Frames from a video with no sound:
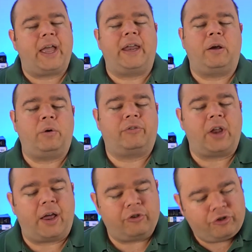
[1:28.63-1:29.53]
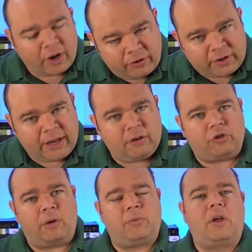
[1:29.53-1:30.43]
and it was not just
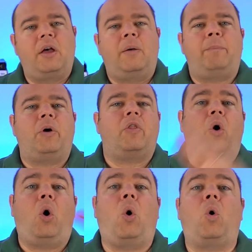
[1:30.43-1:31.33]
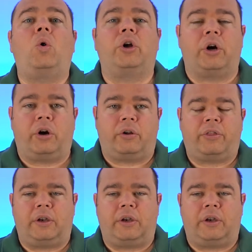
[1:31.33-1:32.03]
Egypt, but the whole earth.